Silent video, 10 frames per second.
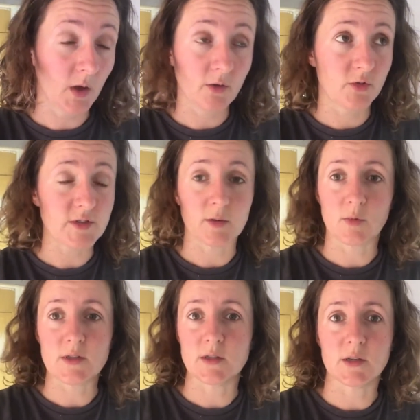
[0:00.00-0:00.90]
For some
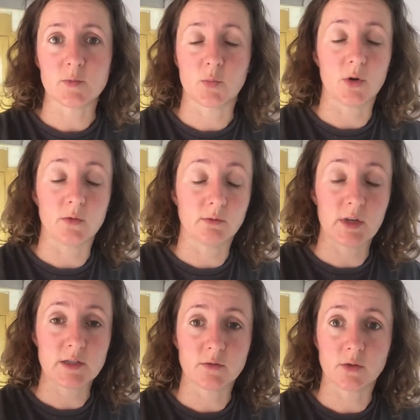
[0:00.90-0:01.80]
reason it's proving
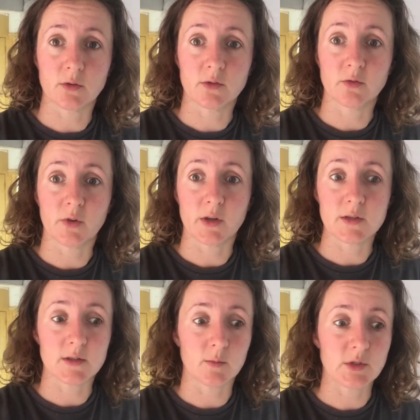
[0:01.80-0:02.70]
really difficult to find
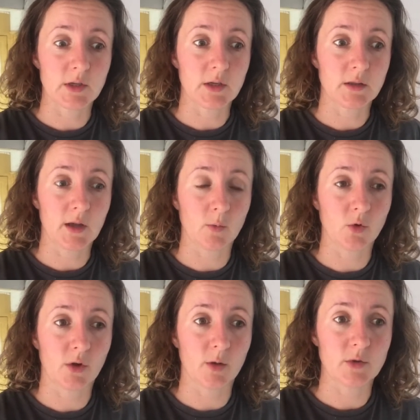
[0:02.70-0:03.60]
somebody that will
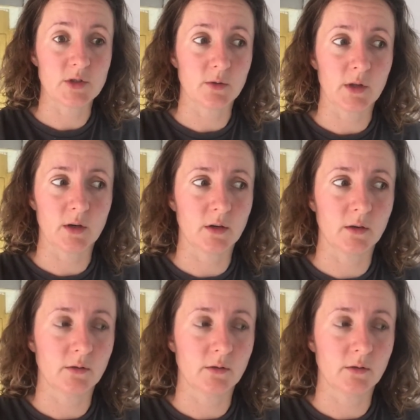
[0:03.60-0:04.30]
come and do it, and